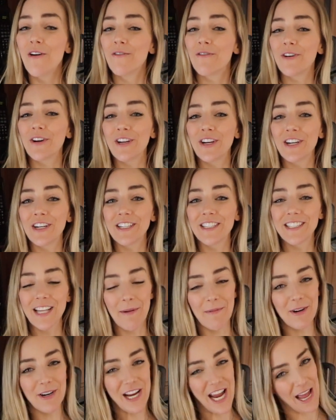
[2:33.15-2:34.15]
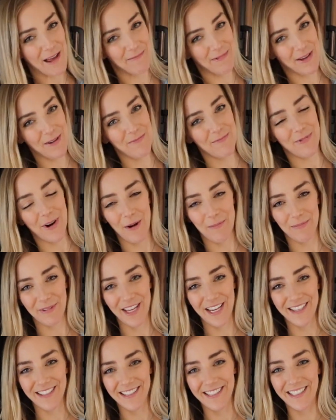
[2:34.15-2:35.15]
for your summer camping prep
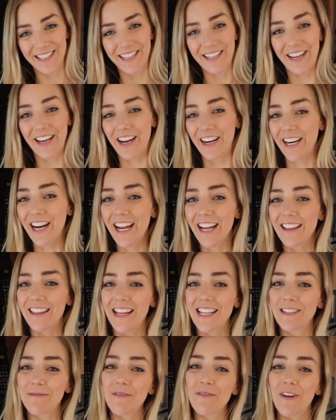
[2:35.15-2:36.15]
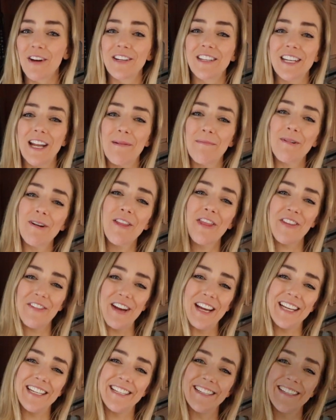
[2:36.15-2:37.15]
list. All right, let's move on to number
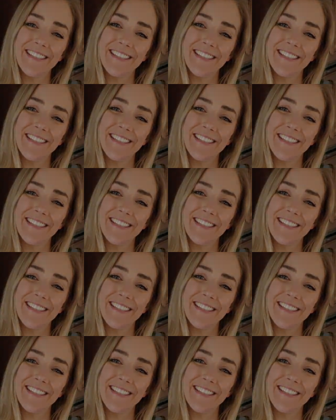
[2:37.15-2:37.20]
3.